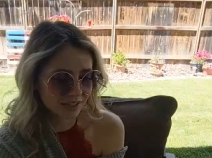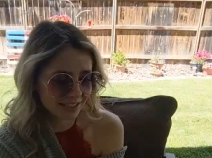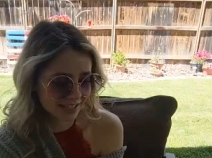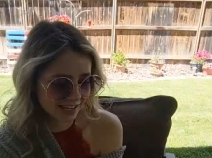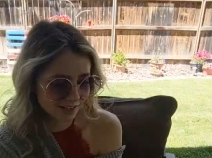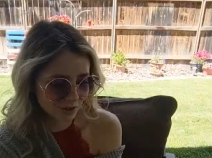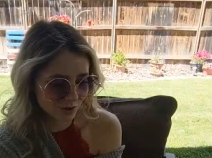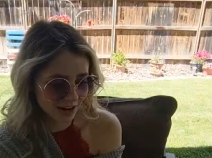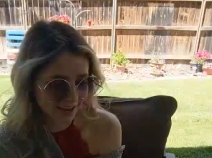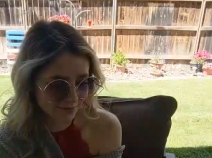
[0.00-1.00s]
You can say
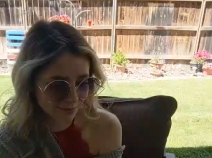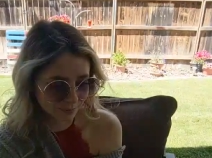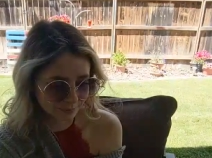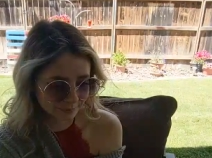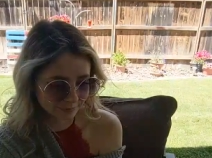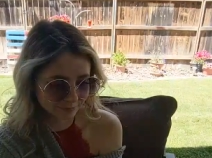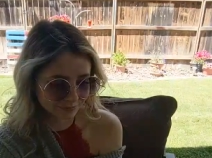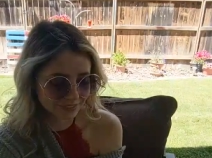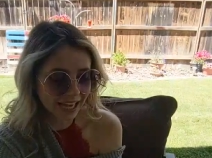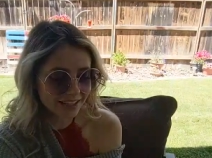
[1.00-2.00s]
it, try.
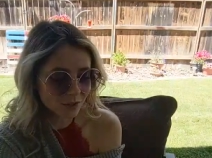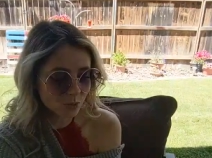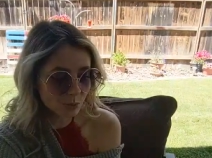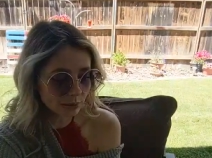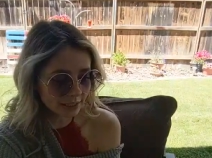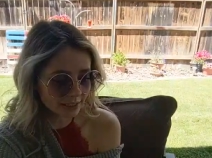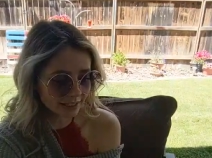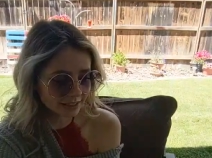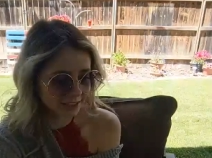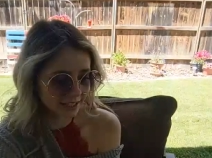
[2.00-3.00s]
Hmm. Hi,
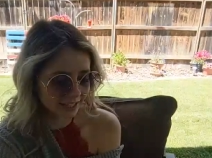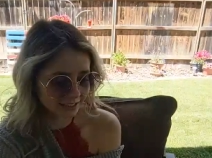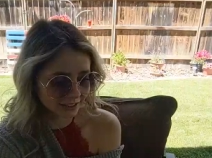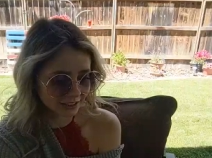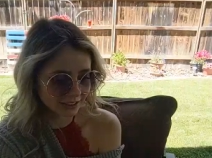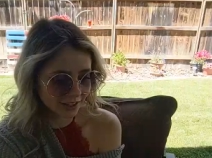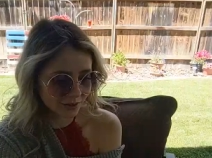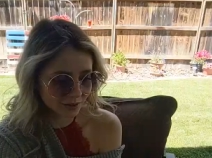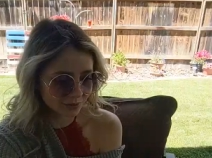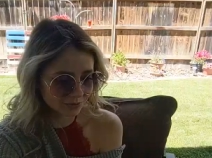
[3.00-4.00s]
Supa! Hello,
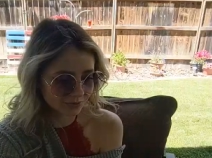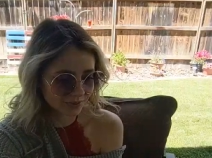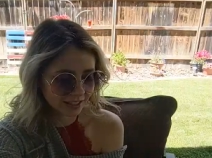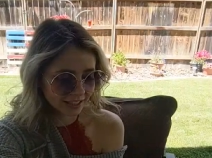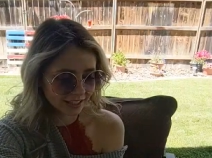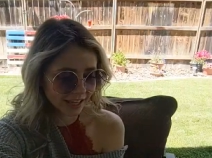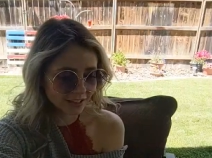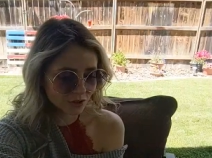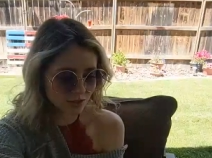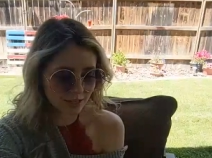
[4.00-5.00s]
hello.
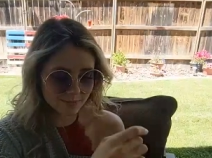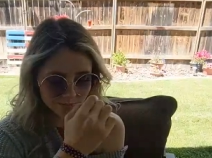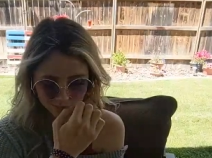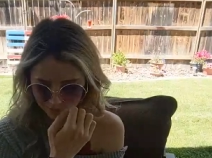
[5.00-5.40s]
Late stream?